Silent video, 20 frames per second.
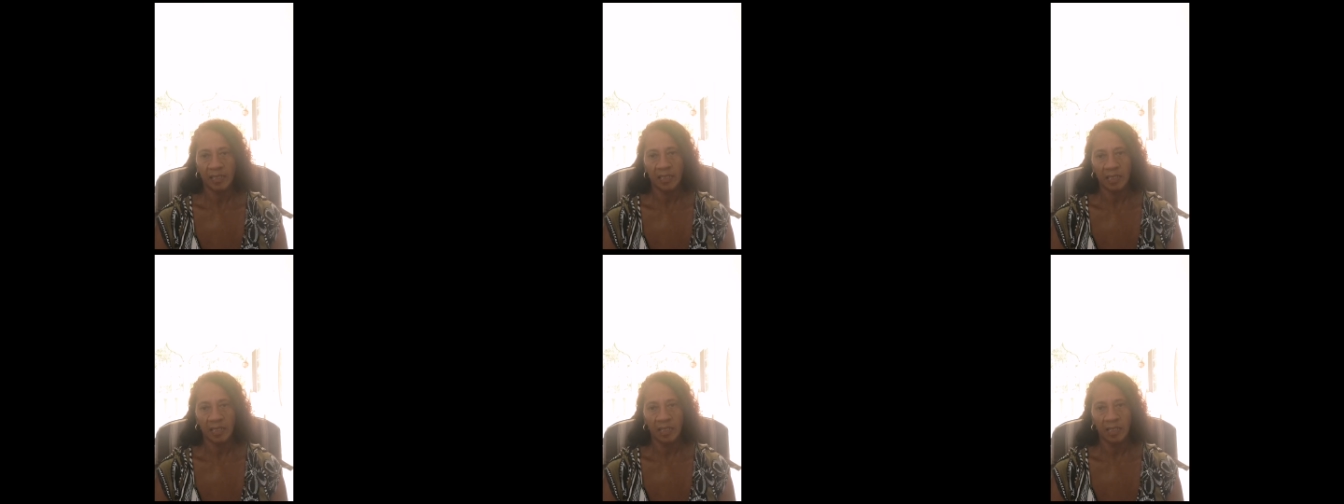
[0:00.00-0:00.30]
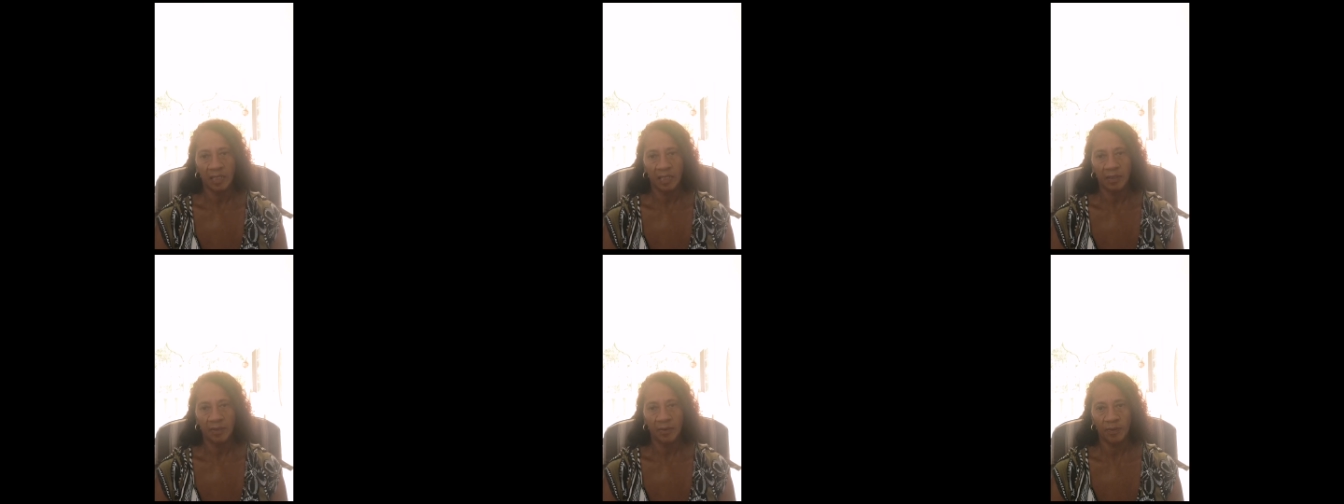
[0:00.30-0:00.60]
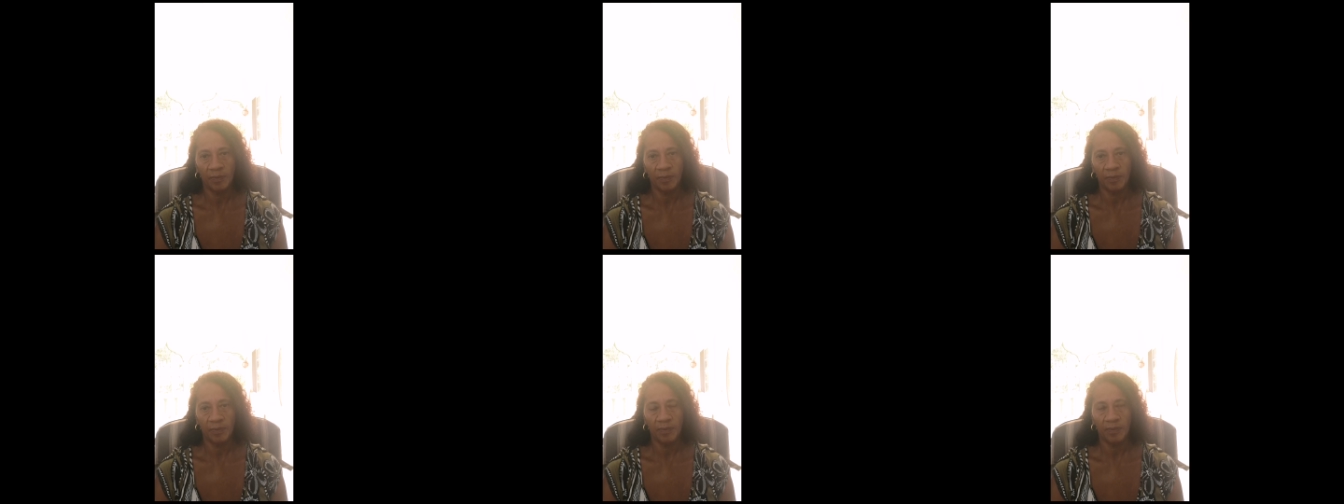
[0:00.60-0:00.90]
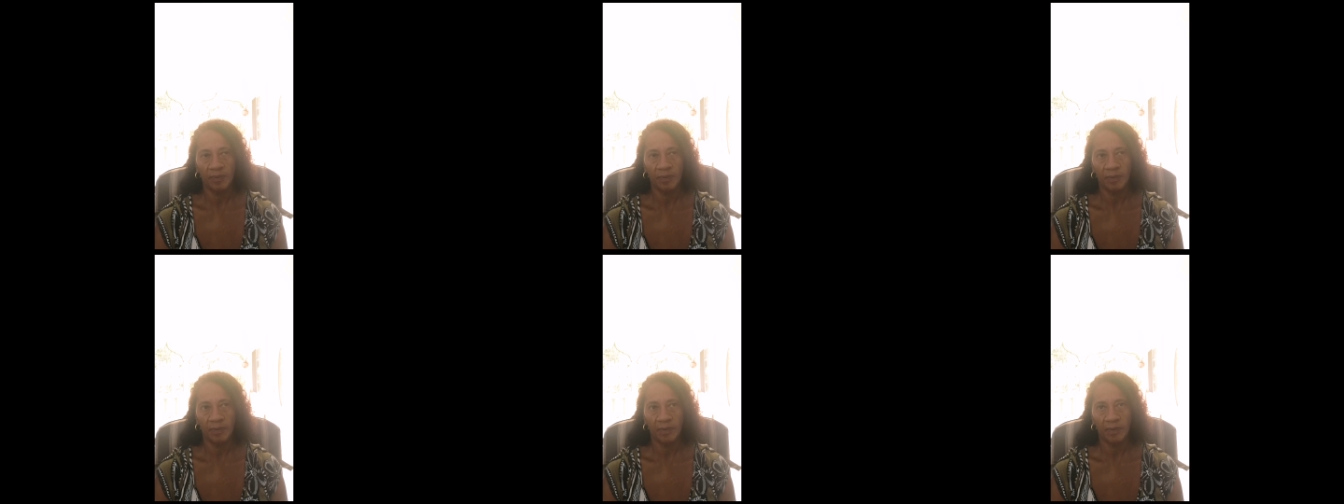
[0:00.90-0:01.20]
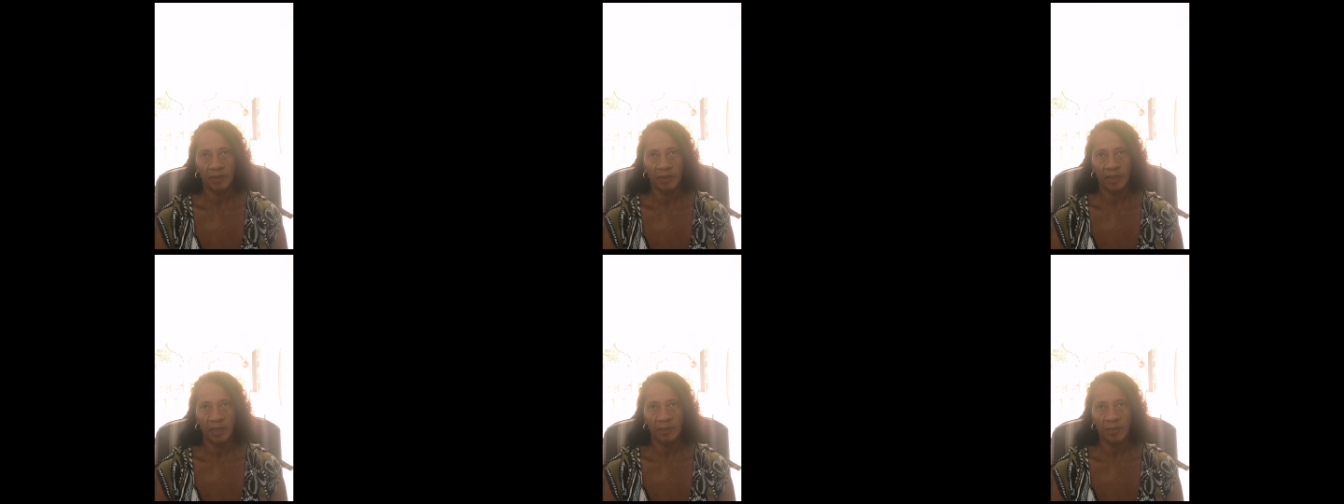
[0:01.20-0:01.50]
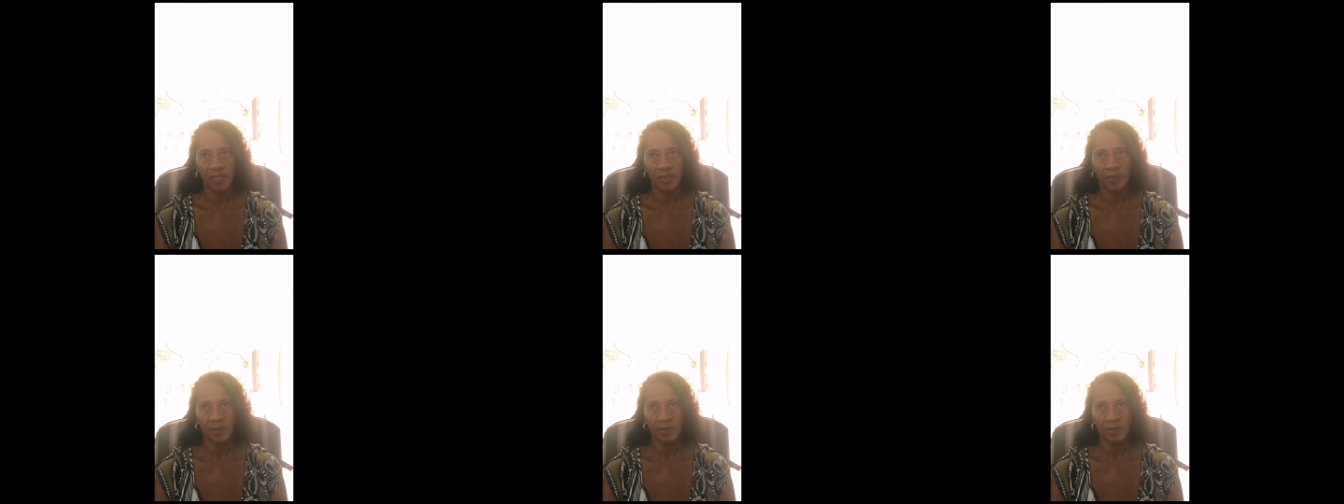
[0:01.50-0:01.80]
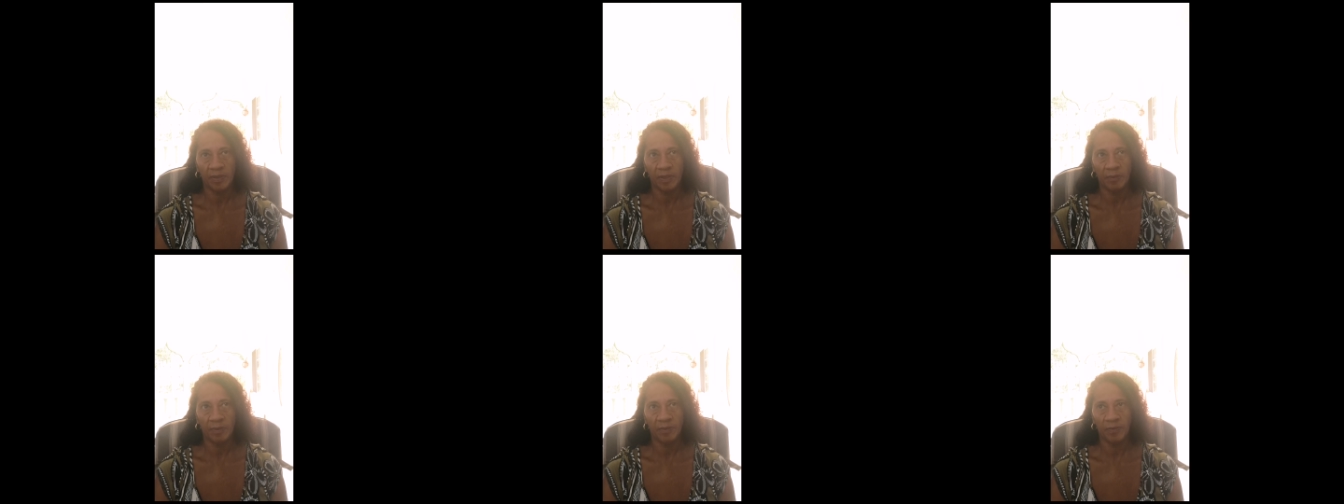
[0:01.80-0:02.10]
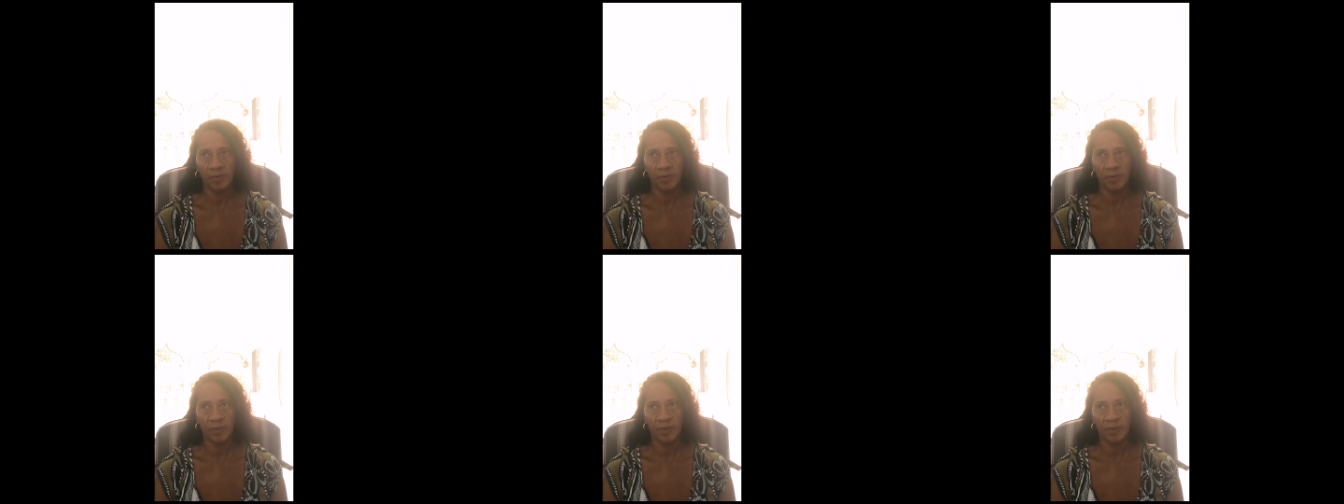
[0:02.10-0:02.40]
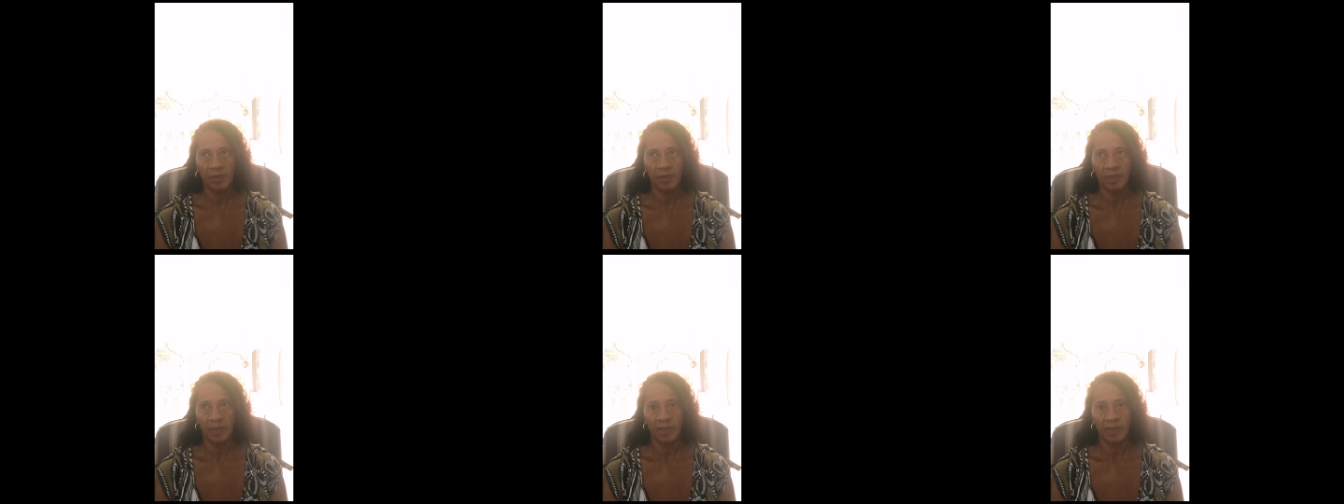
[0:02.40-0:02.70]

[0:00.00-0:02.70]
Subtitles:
I said, I know. I spoke to you before,